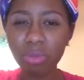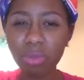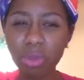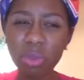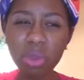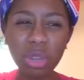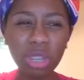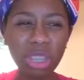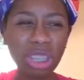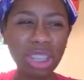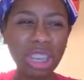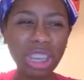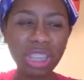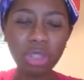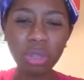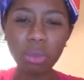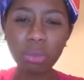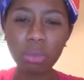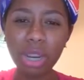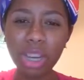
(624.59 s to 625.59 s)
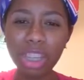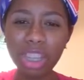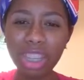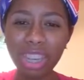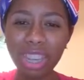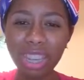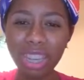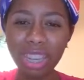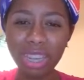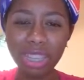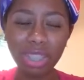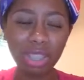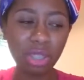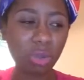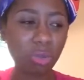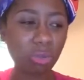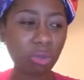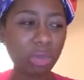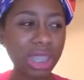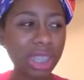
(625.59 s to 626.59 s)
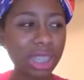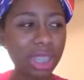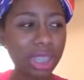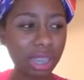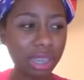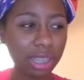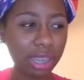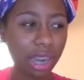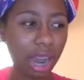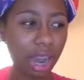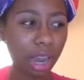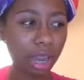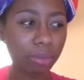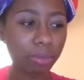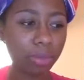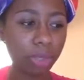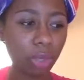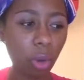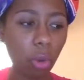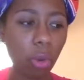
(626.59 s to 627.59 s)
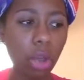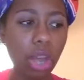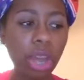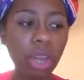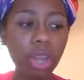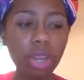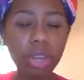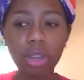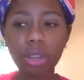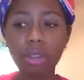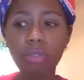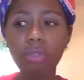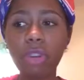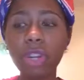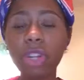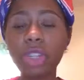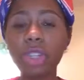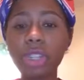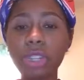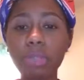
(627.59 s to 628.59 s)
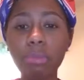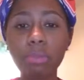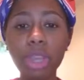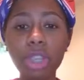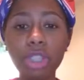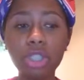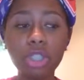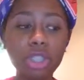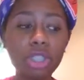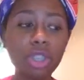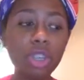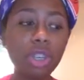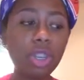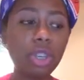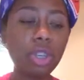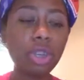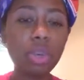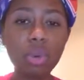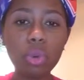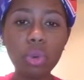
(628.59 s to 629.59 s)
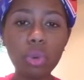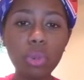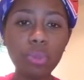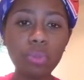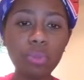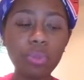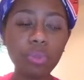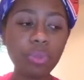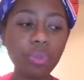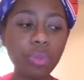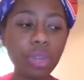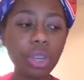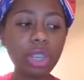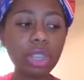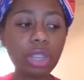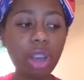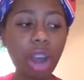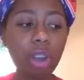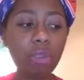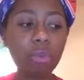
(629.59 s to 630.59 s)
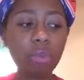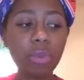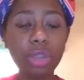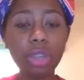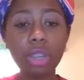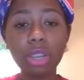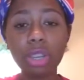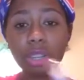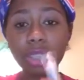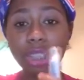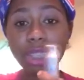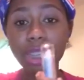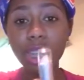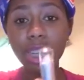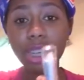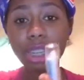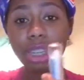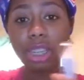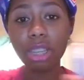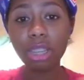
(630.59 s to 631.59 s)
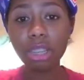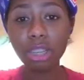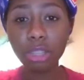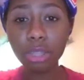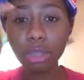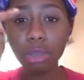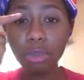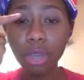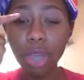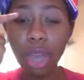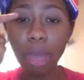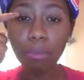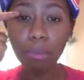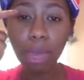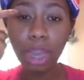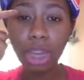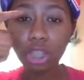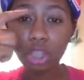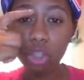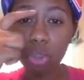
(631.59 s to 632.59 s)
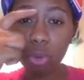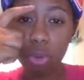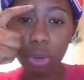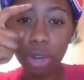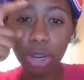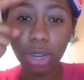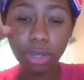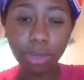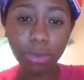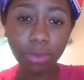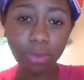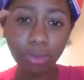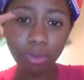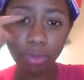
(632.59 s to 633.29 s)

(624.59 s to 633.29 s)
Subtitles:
you can get too much and it can get too messy at times. So first, make sure you start off with the stick concealer so you can make sure